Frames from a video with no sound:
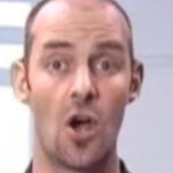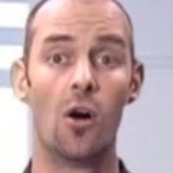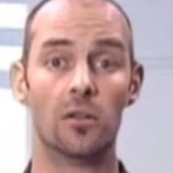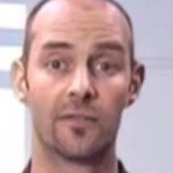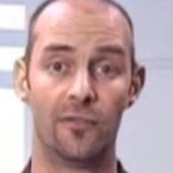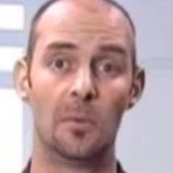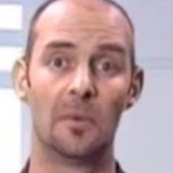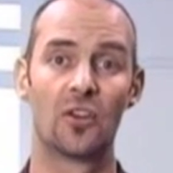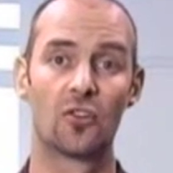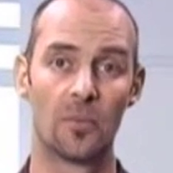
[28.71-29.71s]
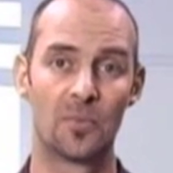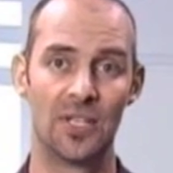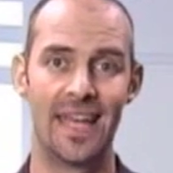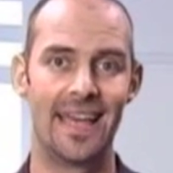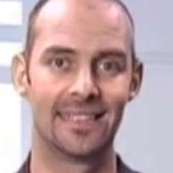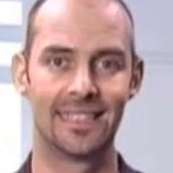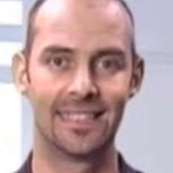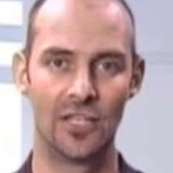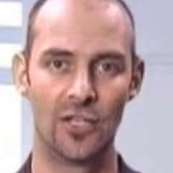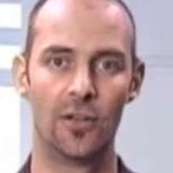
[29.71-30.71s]
old form of encryption, as I
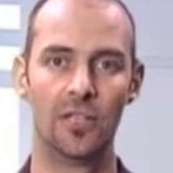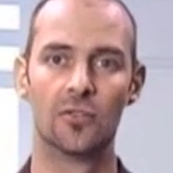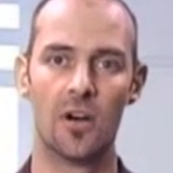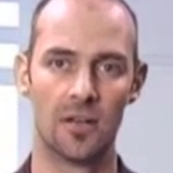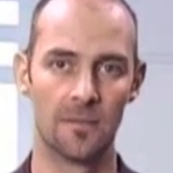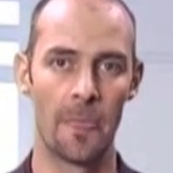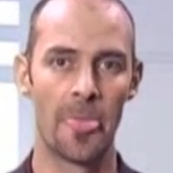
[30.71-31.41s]
said earlier on.